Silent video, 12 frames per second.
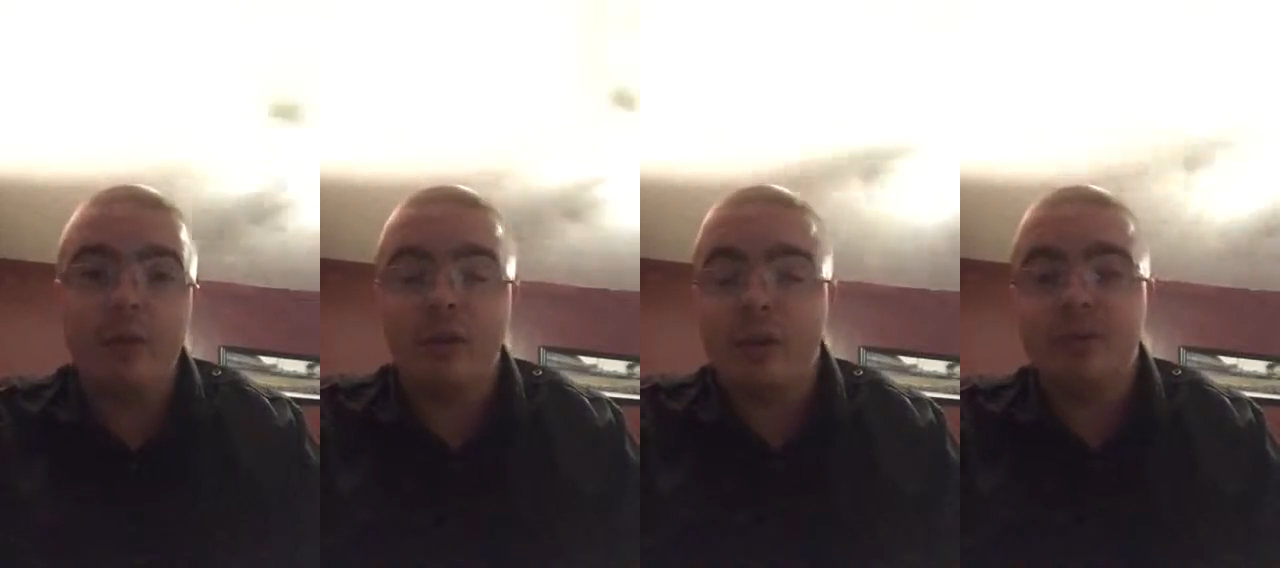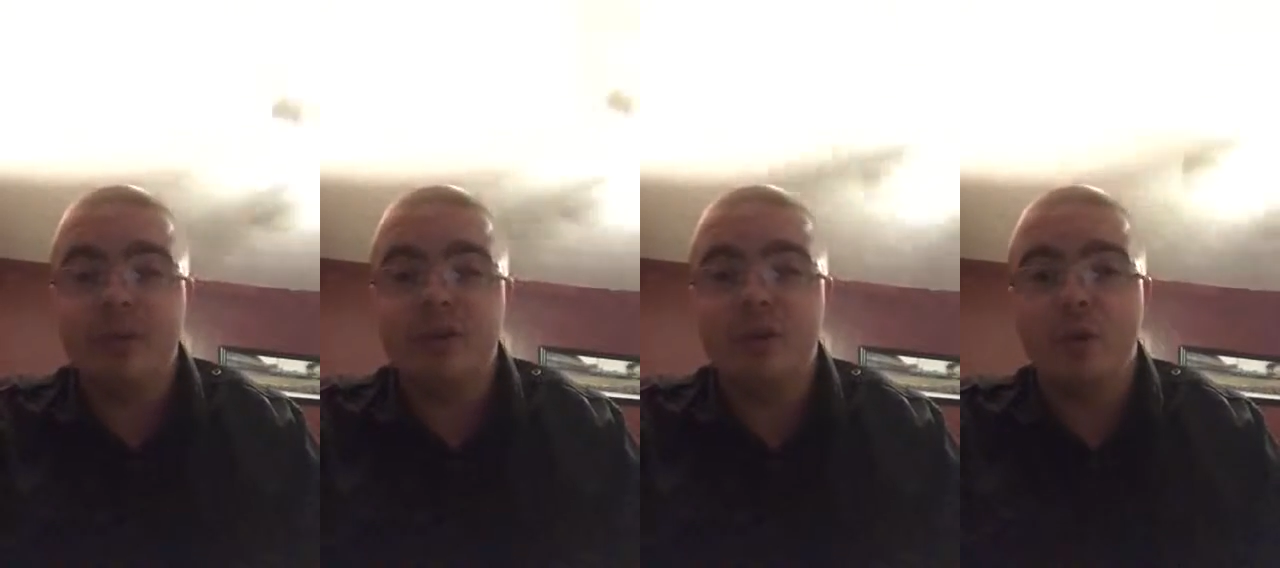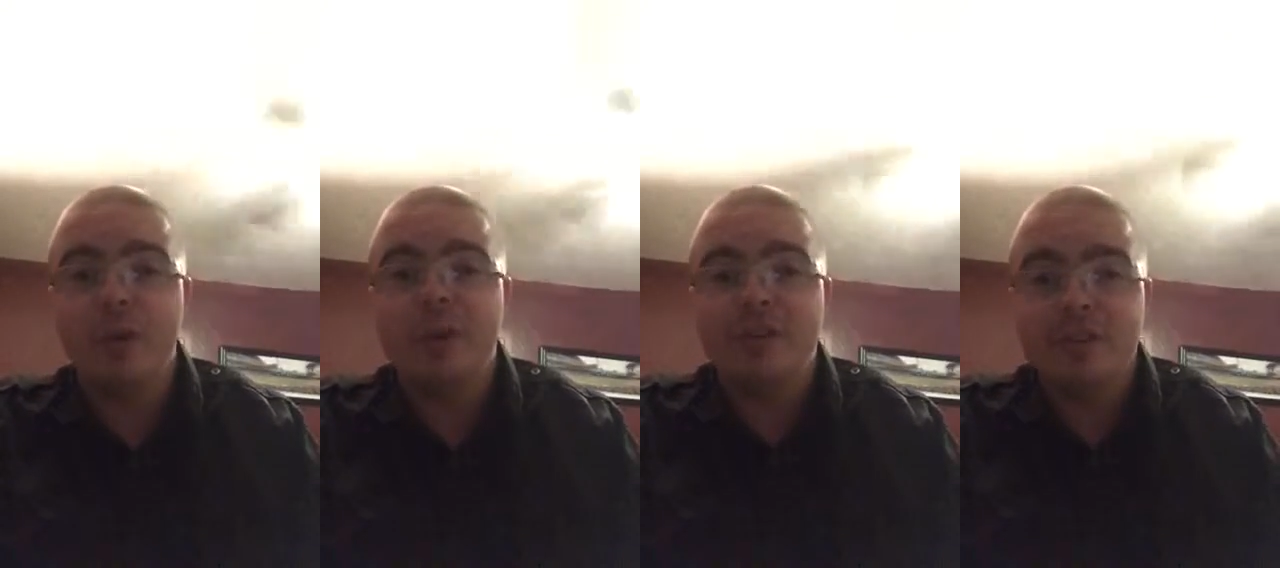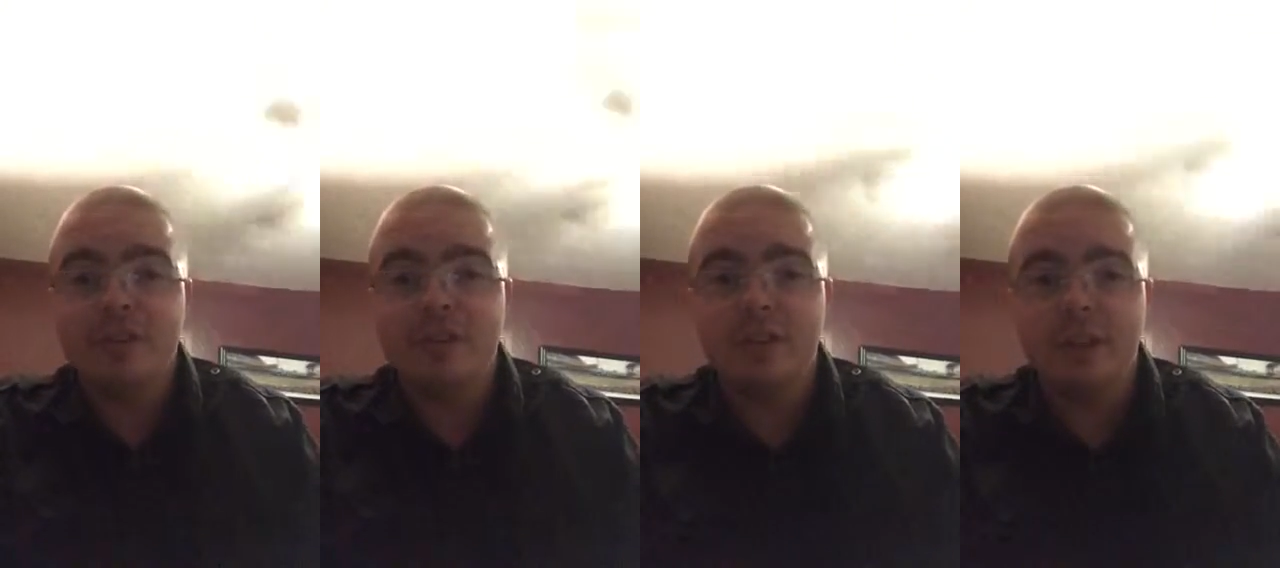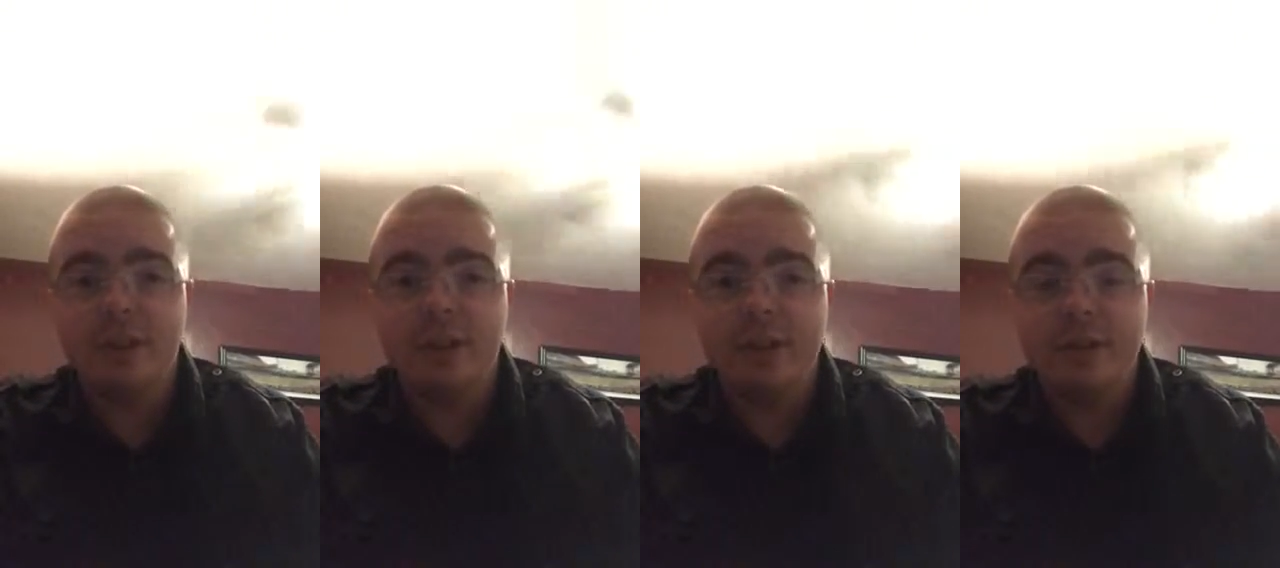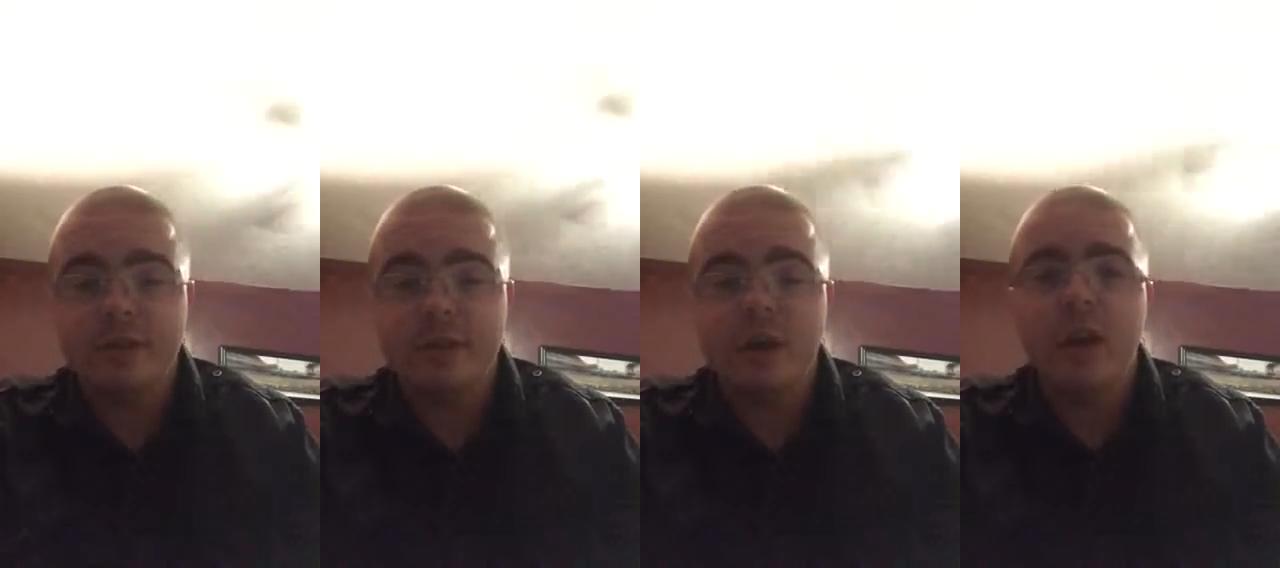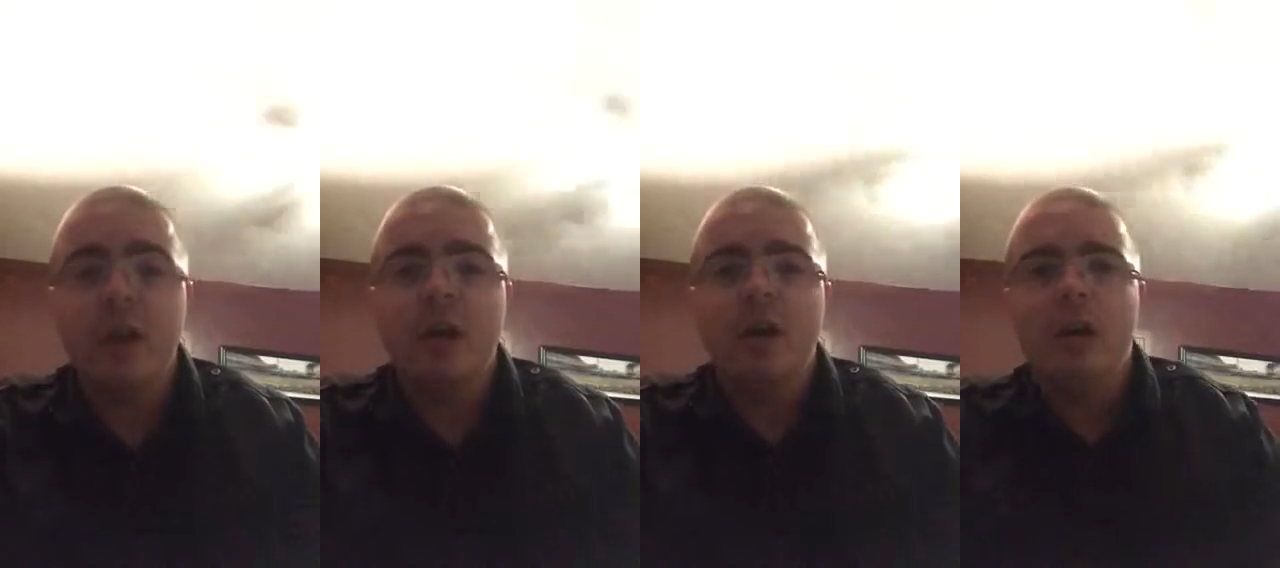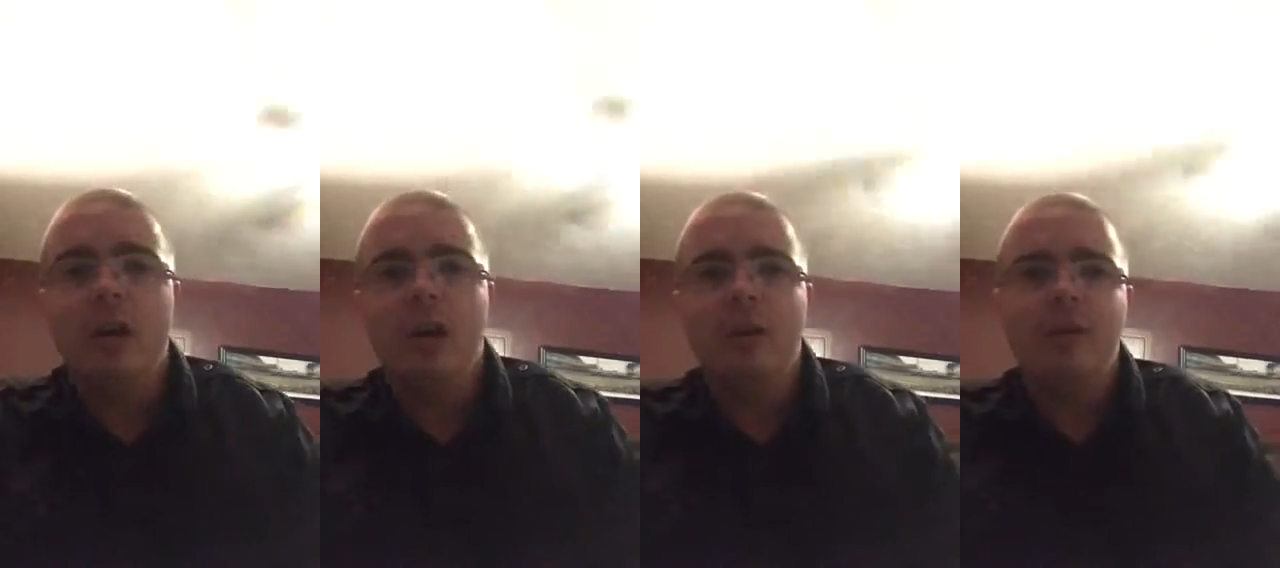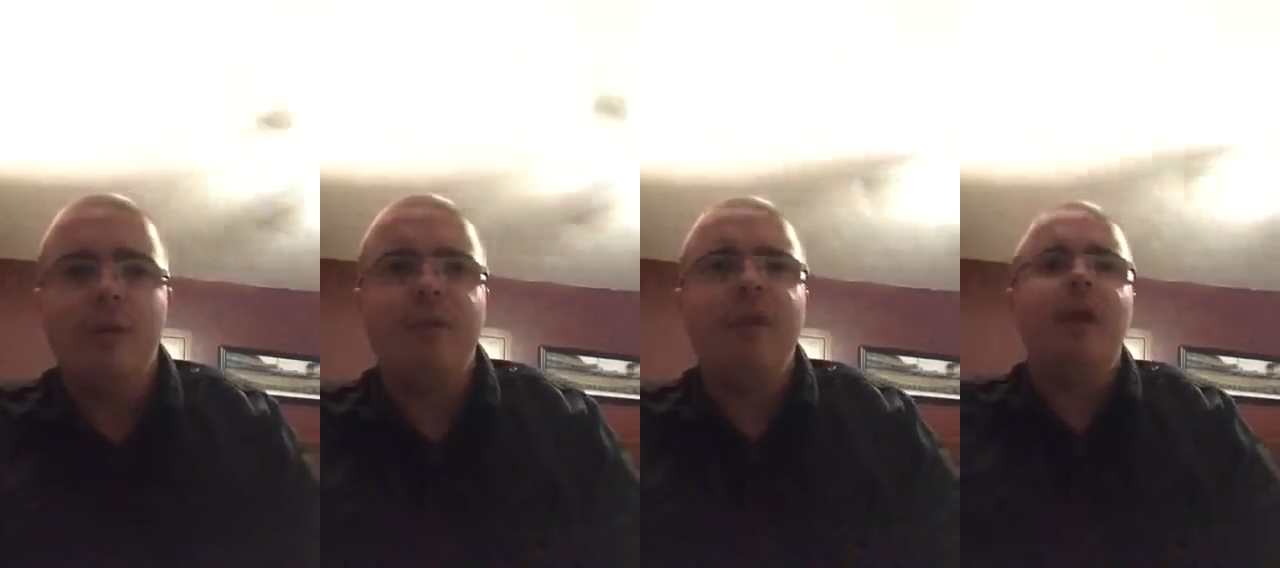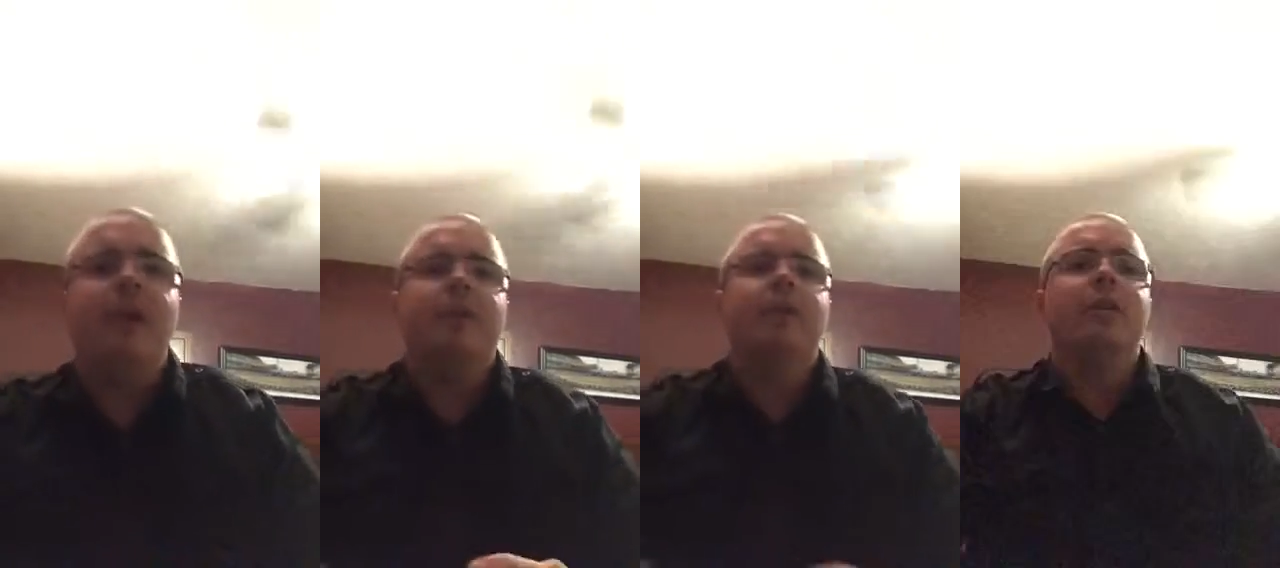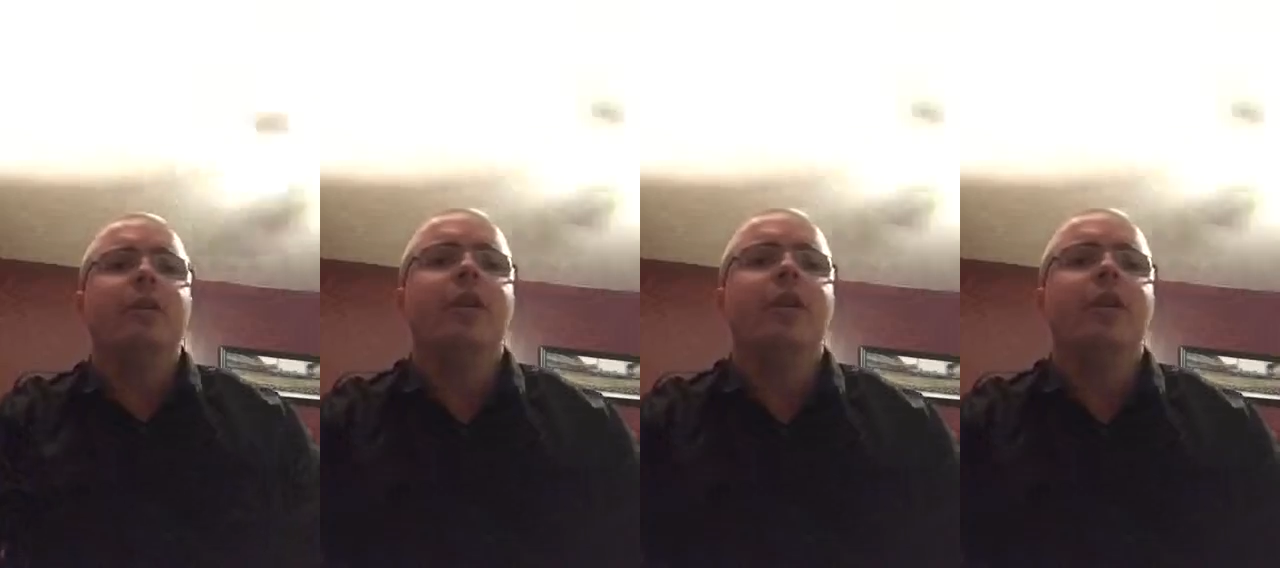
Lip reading: or not be so inconsistent at least, they'll be fine.